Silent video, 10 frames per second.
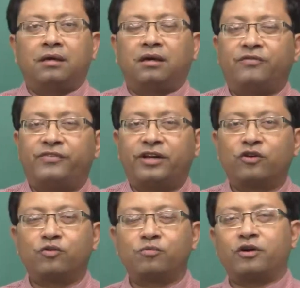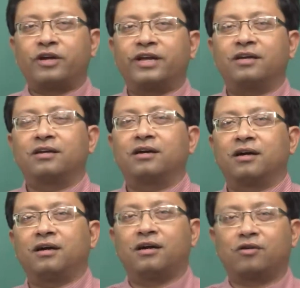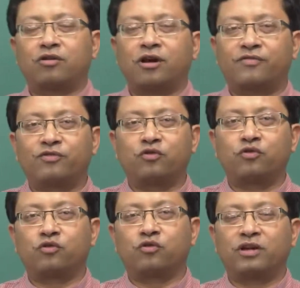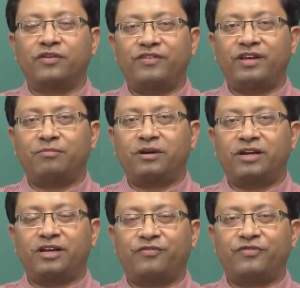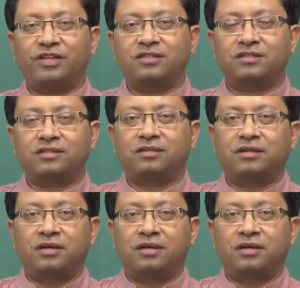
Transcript: A very good morning, good afternoon, good evening, my dear friends.